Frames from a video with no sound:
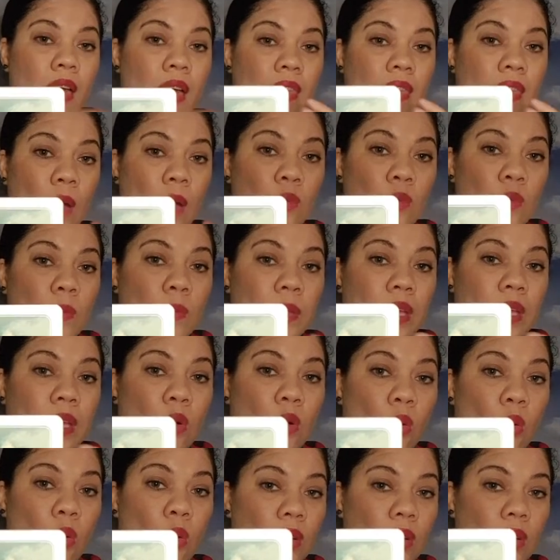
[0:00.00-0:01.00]
That will be
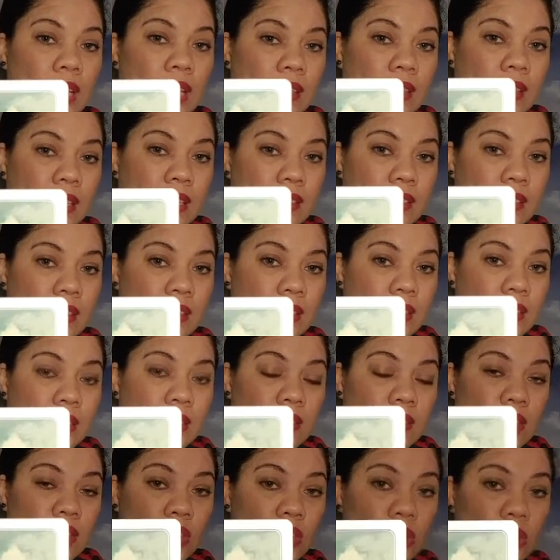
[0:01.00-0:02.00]
calling that
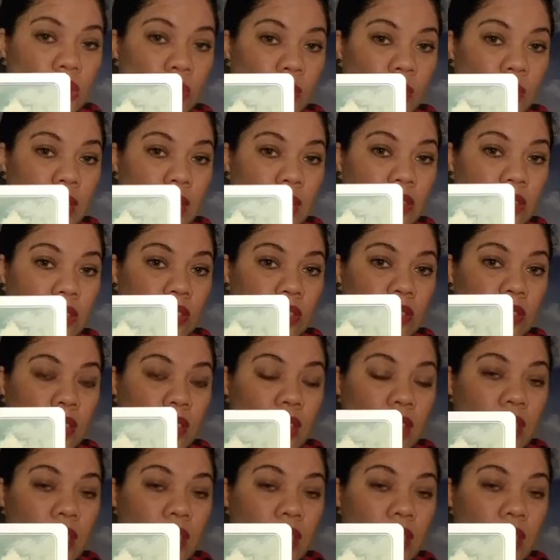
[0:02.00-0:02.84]
certain situation.